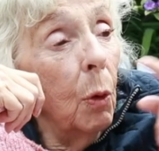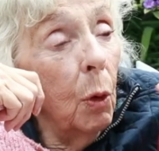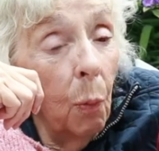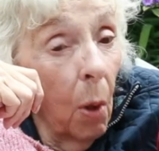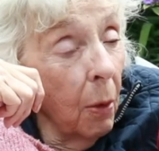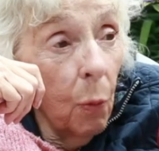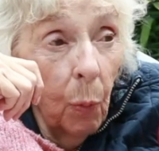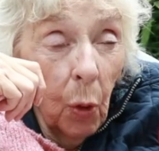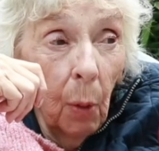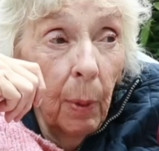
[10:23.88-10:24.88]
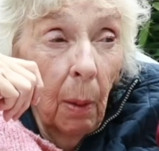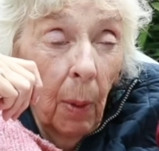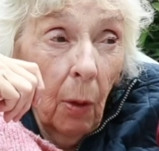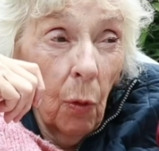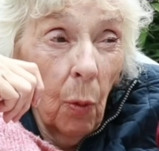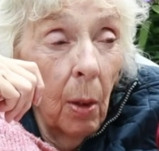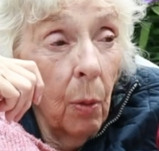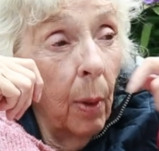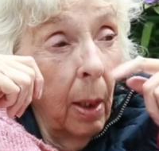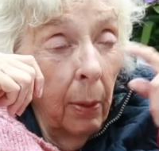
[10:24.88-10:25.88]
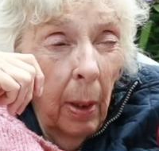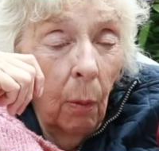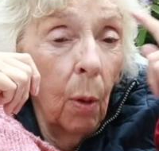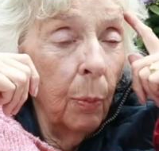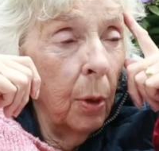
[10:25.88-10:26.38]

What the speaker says: Or there was some in the Market Square as well. Now, come to